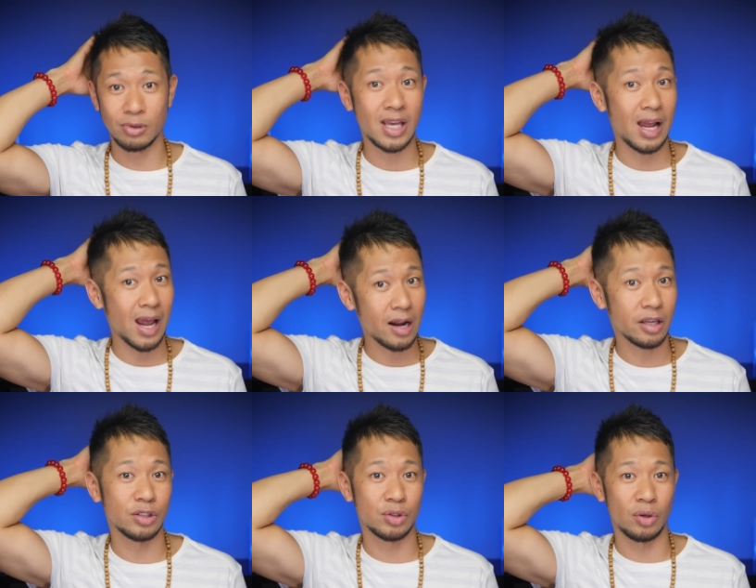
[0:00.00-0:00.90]
It was kind of out
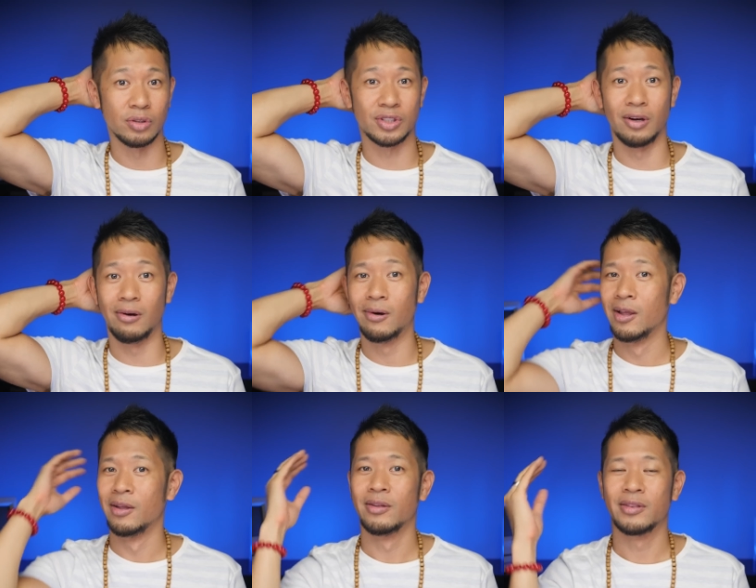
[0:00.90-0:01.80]
of control. So
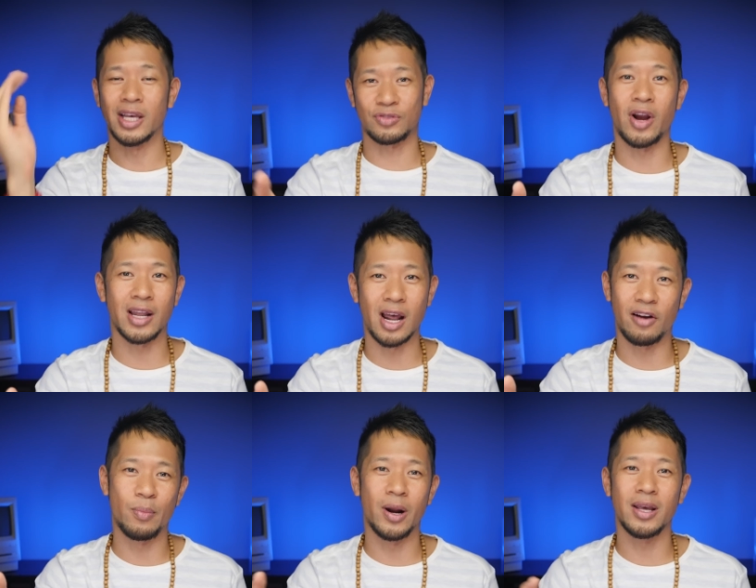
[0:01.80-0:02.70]
thanks for hanging out,
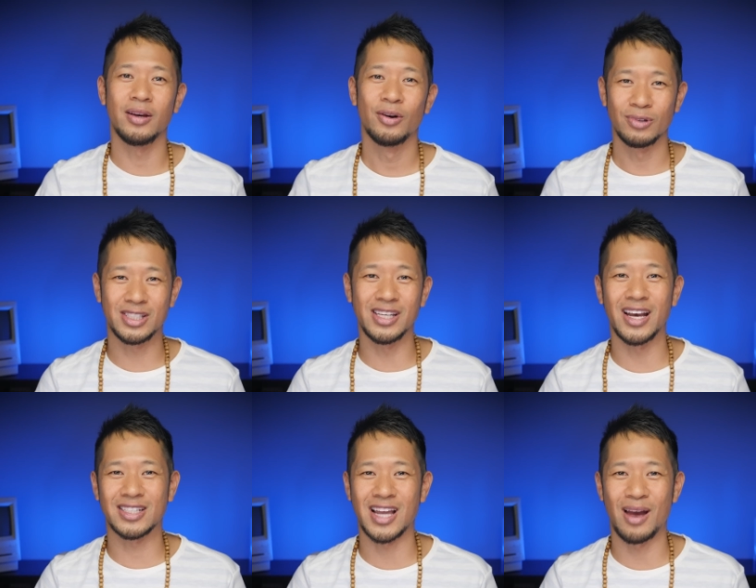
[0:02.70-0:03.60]
everybody. We'll see you
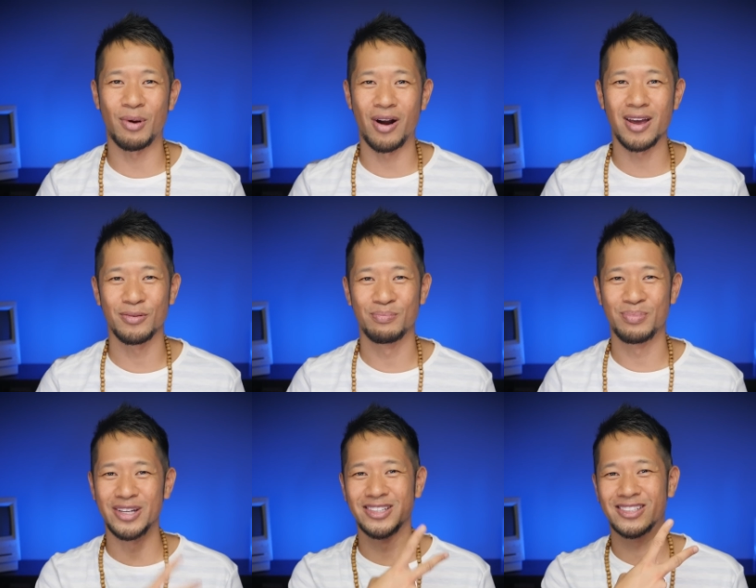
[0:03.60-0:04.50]
next time, all right?
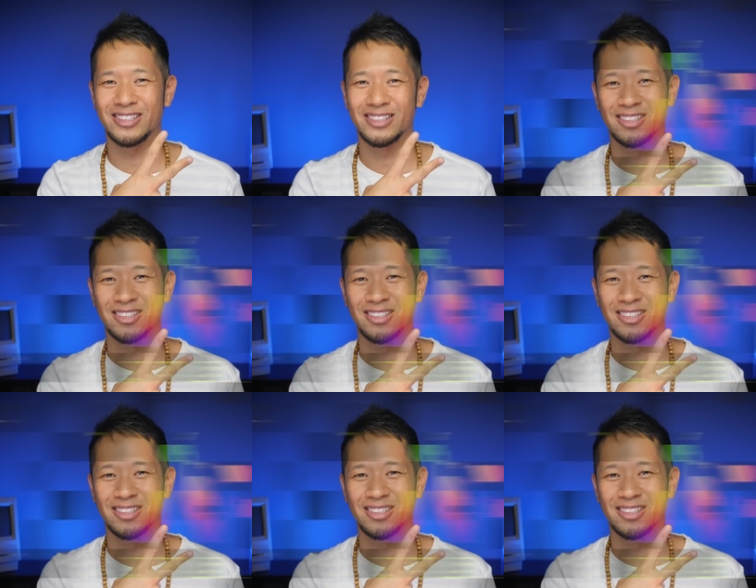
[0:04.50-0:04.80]
Peace.